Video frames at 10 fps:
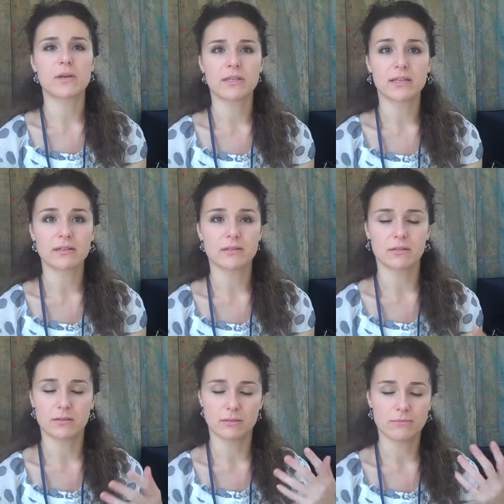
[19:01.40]
everybody can
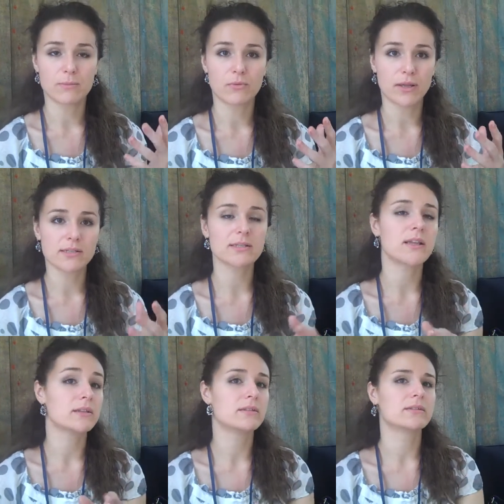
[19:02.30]
uh, memorize
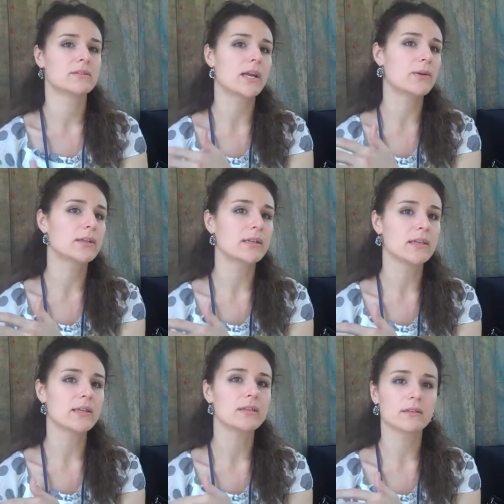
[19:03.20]
it, and it's a direct
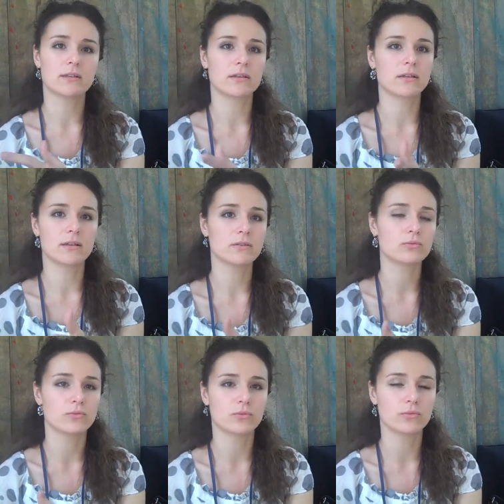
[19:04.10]
link uh,
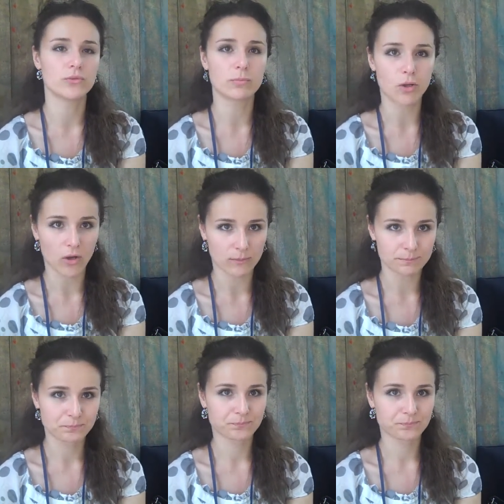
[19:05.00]
to, to the blog.